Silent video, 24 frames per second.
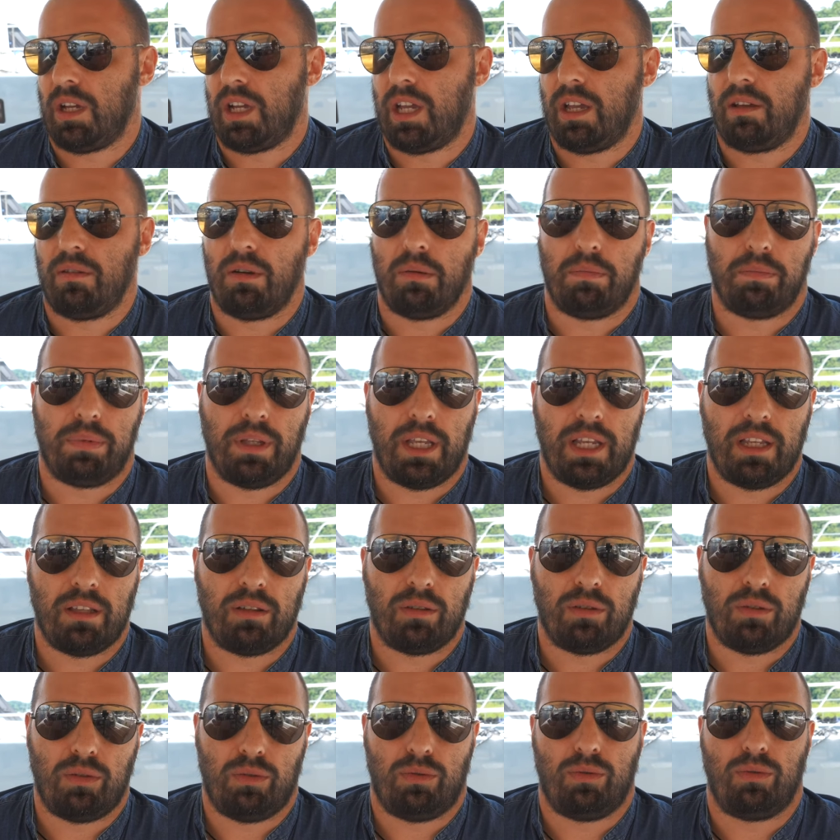have a plan
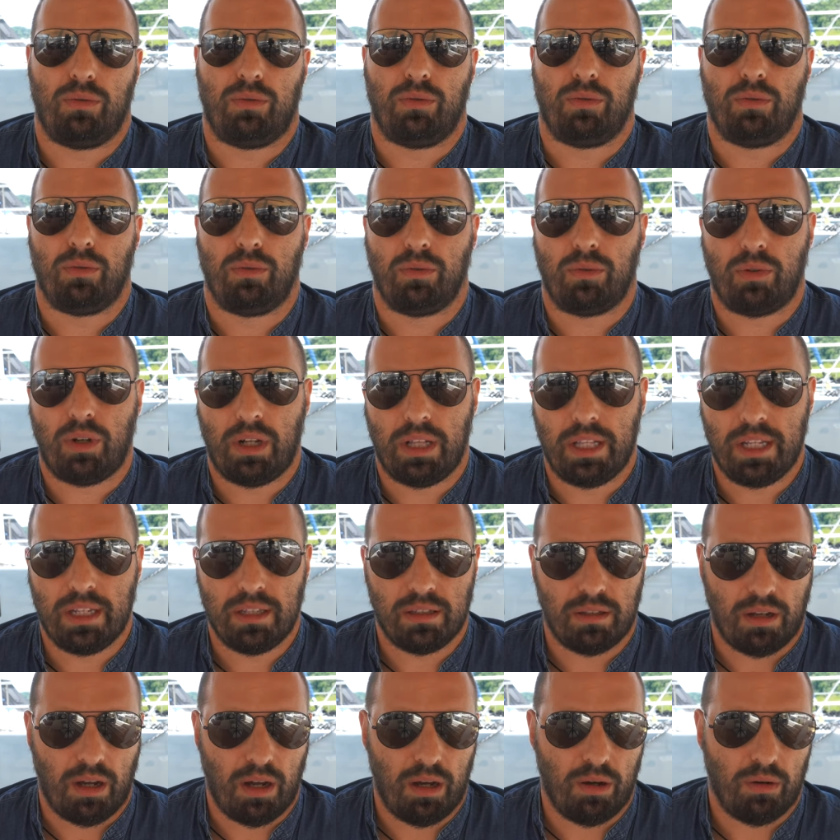to
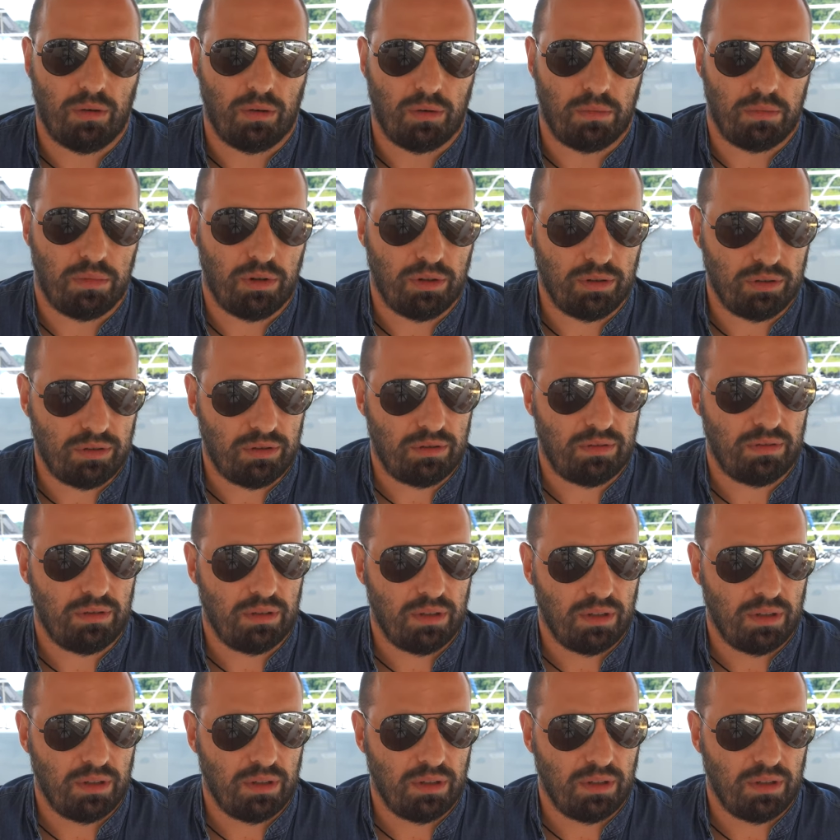clean our boat